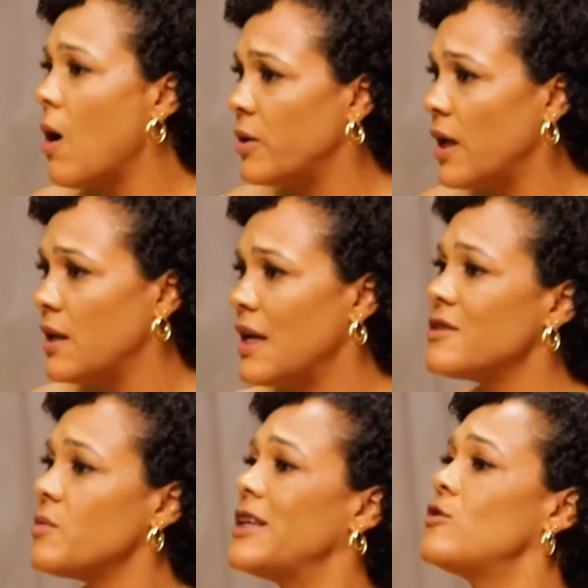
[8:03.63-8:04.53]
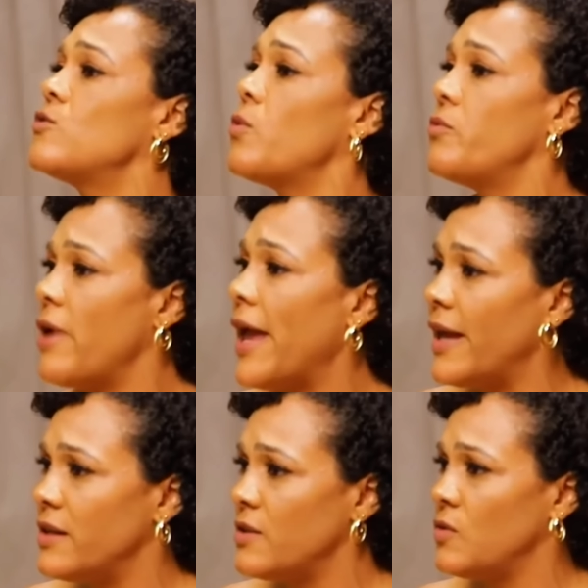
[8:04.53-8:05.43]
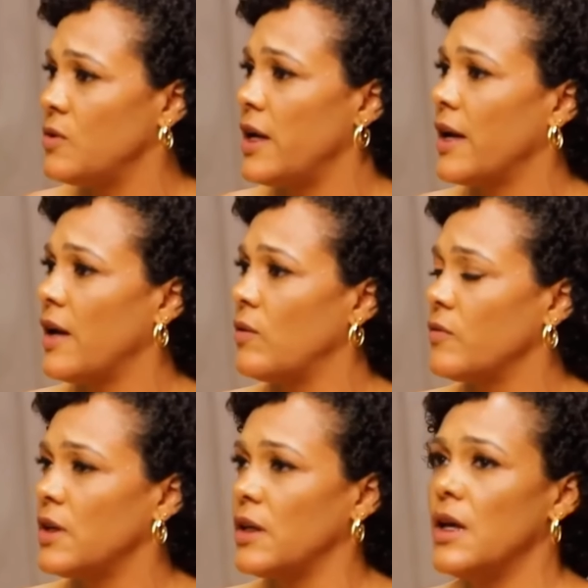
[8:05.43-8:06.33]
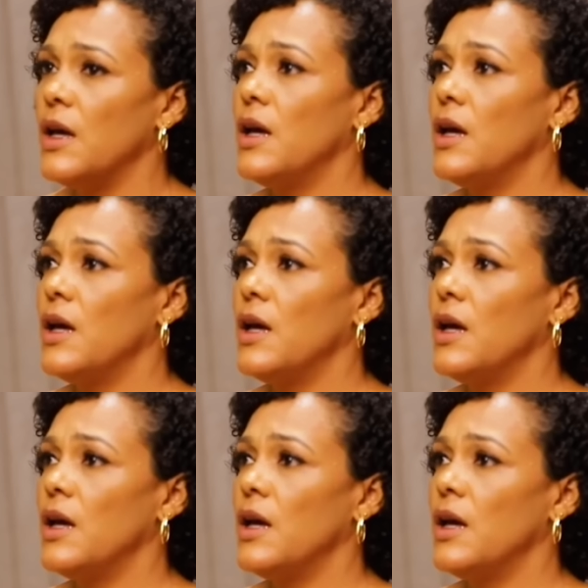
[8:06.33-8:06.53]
powder. That's why it's so red, you know, that kind of thing.